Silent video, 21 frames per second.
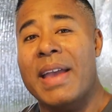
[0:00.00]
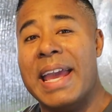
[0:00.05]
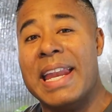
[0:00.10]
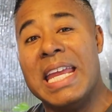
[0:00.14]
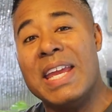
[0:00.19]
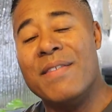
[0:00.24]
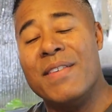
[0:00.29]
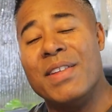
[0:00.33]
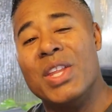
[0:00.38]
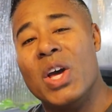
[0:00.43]

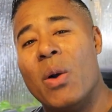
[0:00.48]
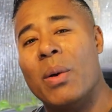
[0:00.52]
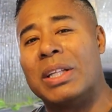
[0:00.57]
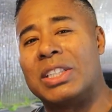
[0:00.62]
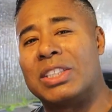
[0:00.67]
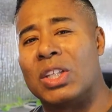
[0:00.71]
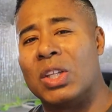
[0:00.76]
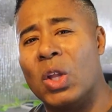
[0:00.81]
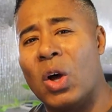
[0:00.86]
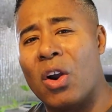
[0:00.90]
And even though
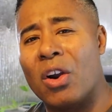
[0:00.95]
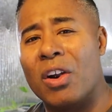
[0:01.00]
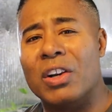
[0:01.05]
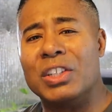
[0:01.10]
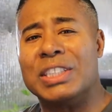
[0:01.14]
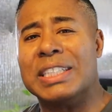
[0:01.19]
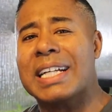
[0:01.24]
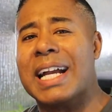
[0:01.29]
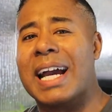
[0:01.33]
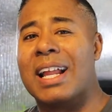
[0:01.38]
it's
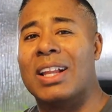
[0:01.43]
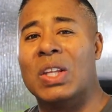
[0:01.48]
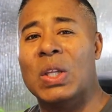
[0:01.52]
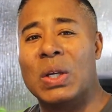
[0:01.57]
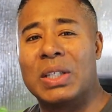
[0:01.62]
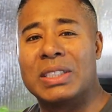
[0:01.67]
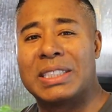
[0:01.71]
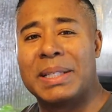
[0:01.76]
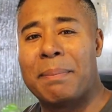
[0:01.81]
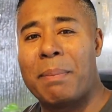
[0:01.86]
large and kind of
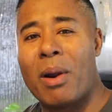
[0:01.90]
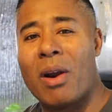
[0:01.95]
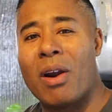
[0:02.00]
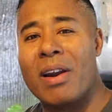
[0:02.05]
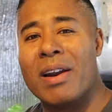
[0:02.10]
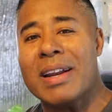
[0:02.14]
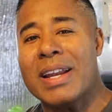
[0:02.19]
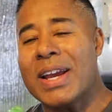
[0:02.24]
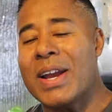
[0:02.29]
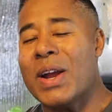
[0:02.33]
looks the
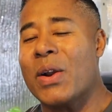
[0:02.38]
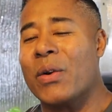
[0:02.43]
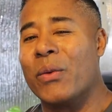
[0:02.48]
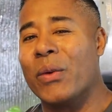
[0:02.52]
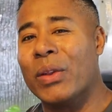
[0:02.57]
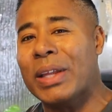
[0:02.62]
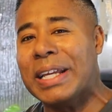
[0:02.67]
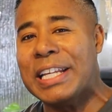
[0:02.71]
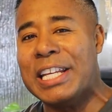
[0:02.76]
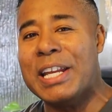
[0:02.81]
part,
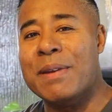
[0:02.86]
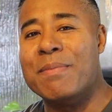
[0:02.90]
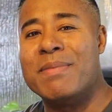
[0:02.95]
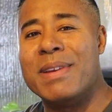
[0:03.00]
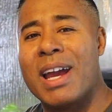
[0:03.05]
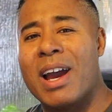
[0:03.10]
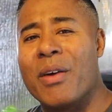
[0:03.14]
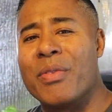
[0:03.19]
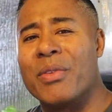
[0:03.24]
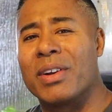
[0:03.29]
really deep
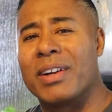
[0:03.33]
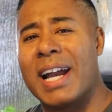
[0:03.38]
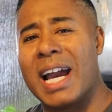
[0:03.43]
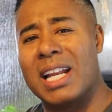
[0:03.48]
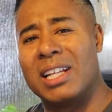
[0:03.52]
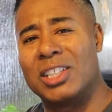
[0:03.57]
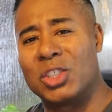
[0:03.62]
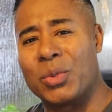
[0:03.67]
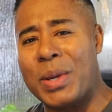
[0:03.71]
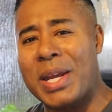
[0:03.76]
down they're
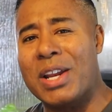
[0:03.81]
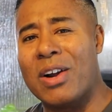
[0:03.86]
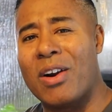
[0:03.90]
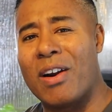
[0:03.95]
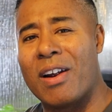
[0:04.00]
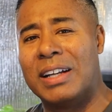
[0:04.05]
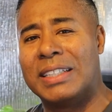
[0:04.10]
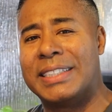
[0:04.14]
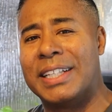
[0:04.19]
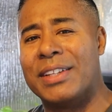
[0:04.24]
kind of
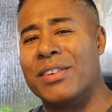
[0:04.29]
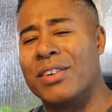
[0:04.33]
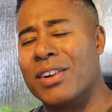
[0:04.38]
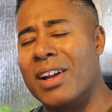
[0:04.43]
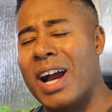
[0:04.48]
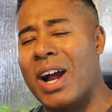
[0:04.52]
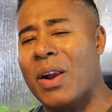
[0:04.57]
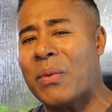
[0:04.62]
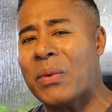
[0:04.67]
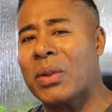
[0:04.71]
sweethearts and they're
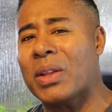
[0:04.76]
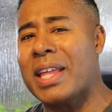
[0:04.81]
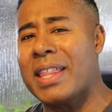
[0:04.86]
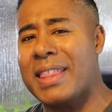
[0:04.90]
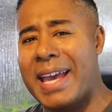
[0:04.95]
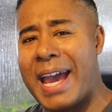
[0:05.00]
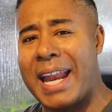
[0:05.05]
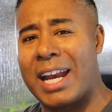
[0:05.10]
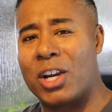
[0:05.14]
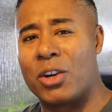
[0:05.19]
not really
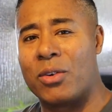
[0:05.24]
that